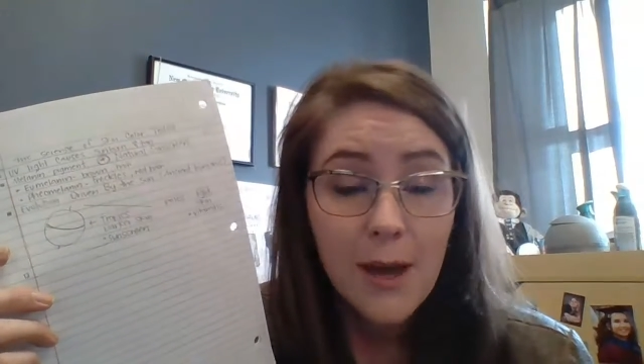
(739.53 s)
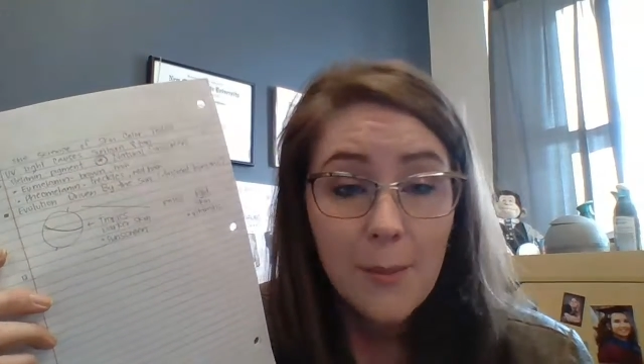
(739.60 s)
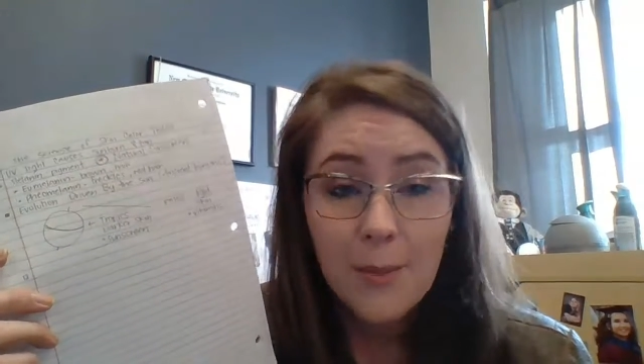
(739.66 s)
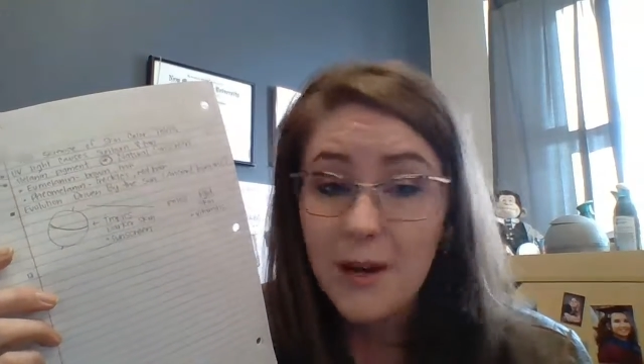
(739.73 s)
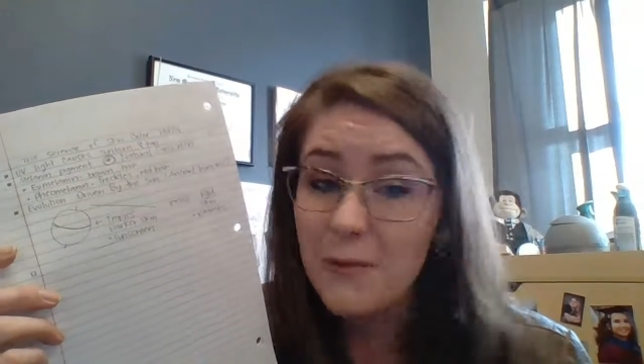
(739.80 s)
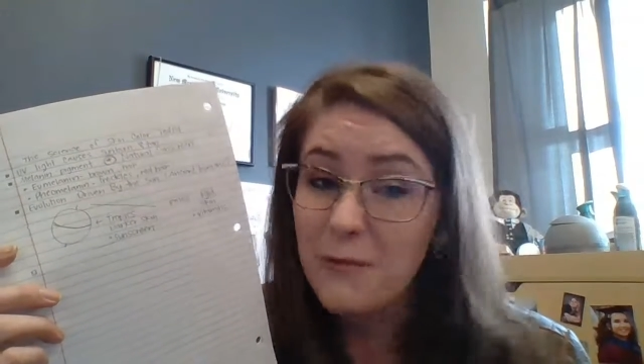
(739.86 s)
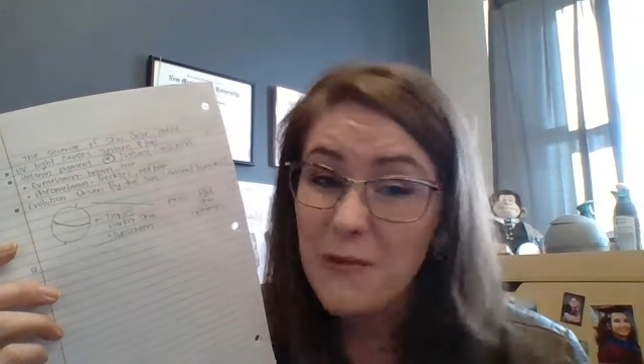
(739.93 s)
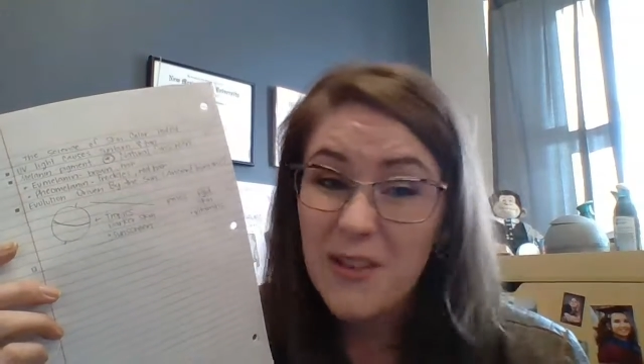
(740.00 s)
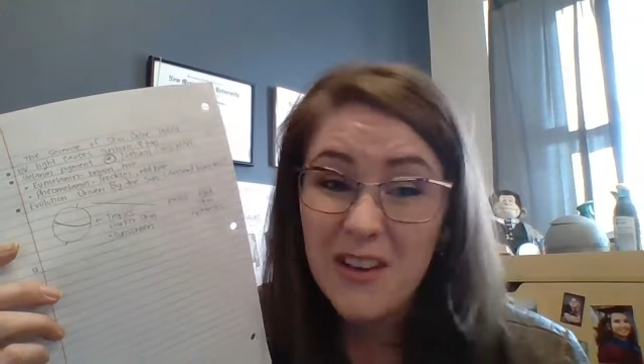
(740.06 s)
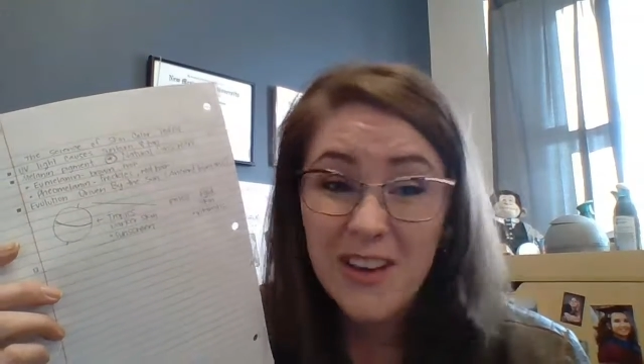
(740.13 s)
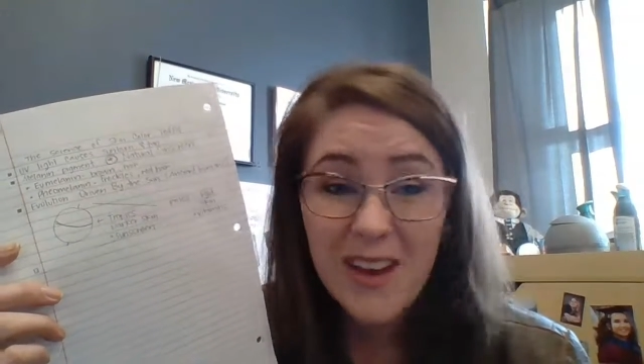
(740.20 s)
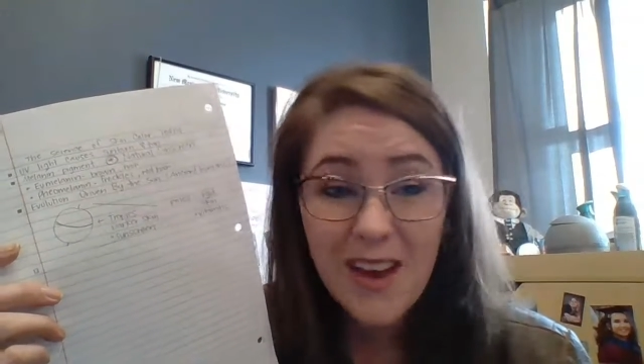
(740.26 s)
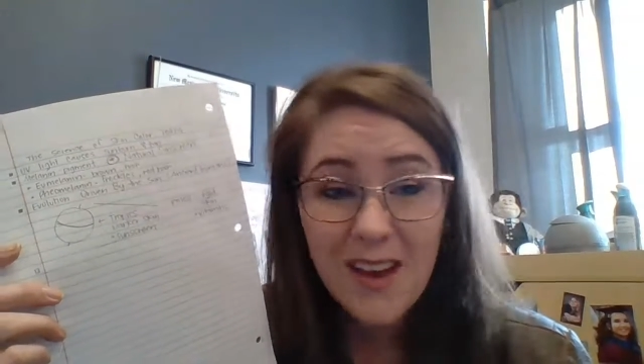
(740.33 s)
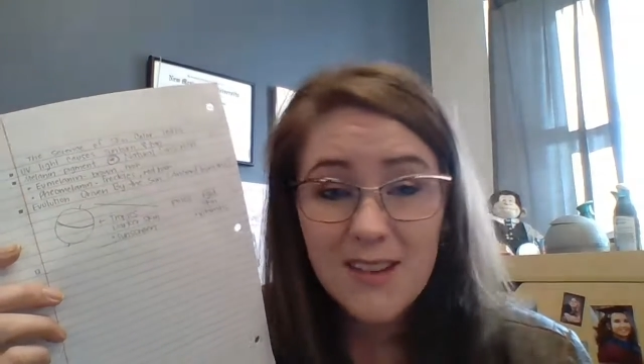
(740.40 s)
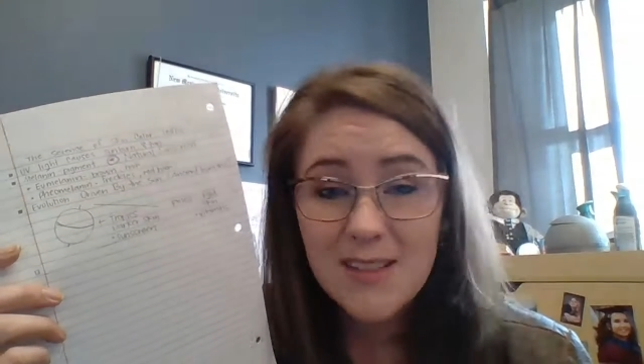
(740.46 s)
But if we're
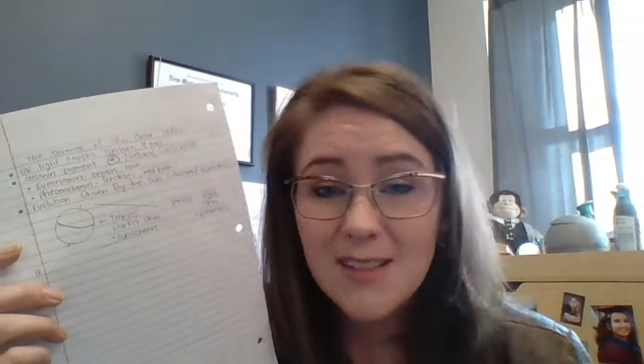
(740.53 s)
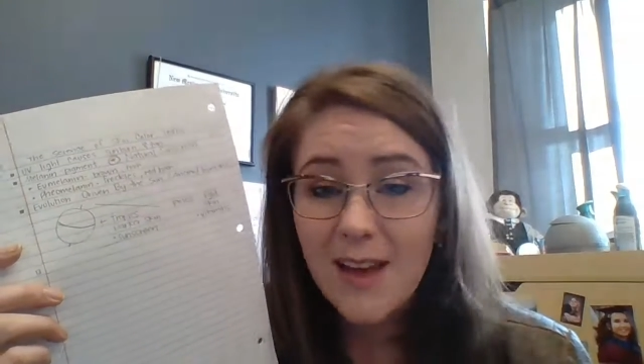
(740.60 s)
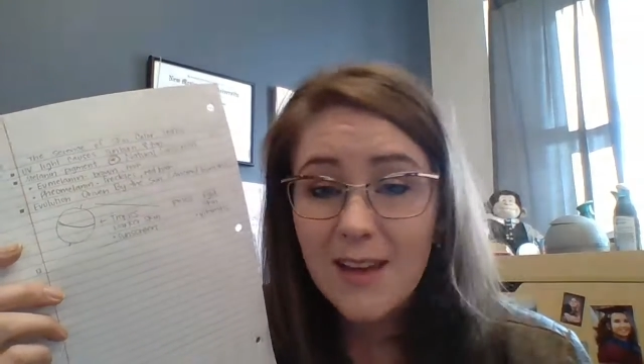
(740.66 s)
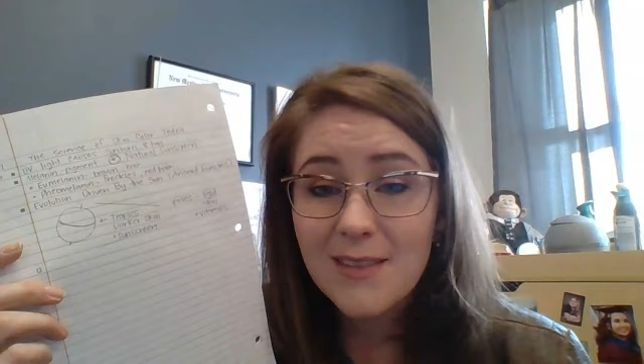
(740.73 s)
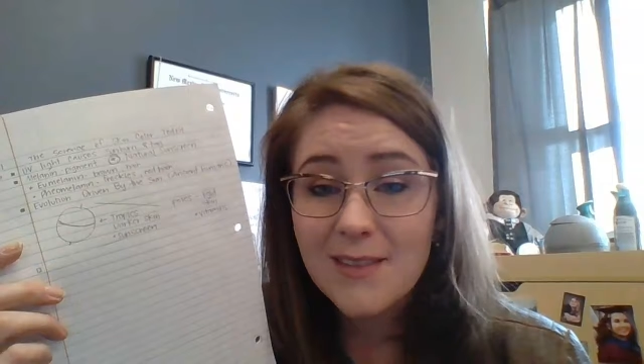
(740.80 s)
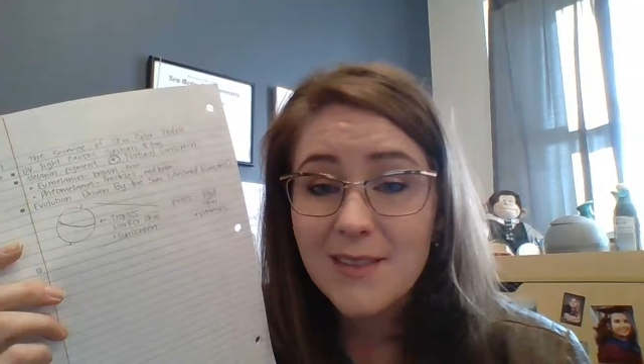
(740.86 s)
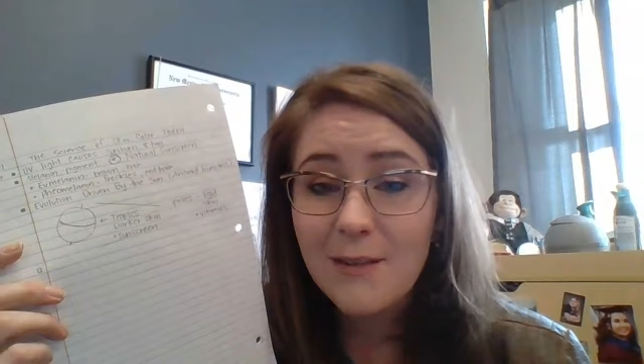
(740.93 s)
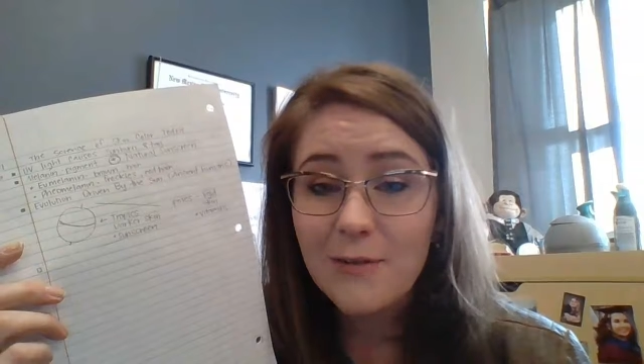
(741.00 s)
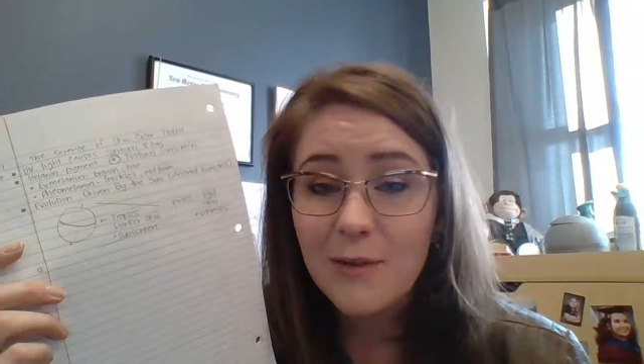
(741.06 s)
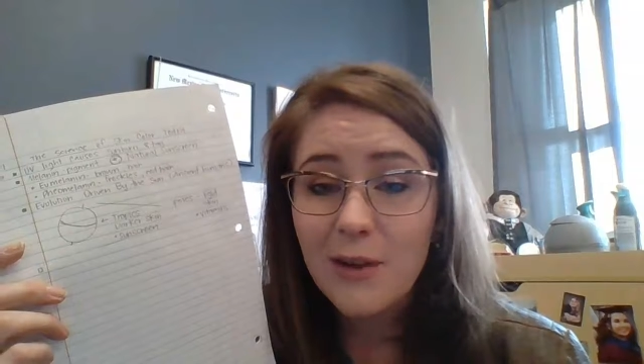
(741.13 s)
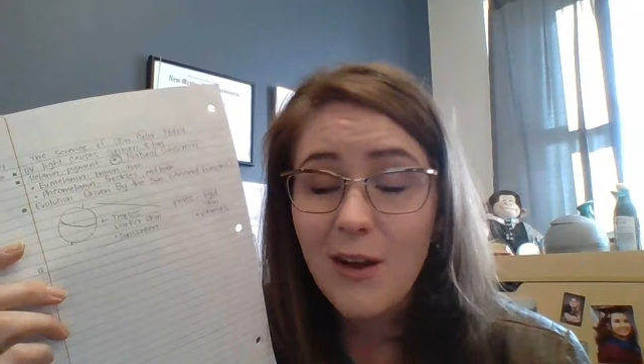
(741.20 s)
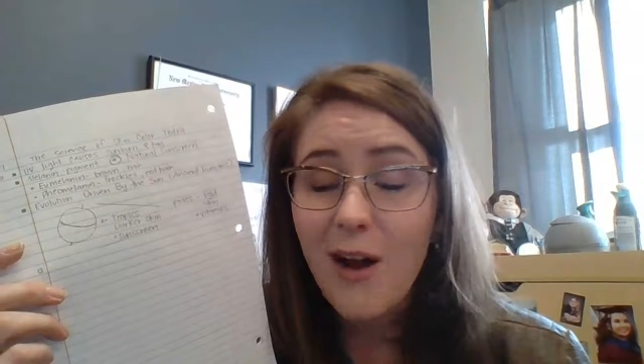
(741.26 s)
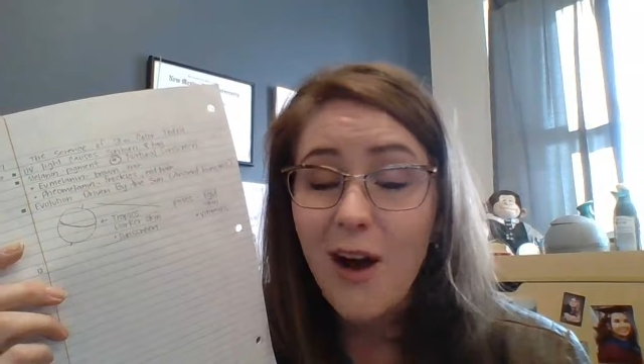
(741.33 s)
looking at a science level,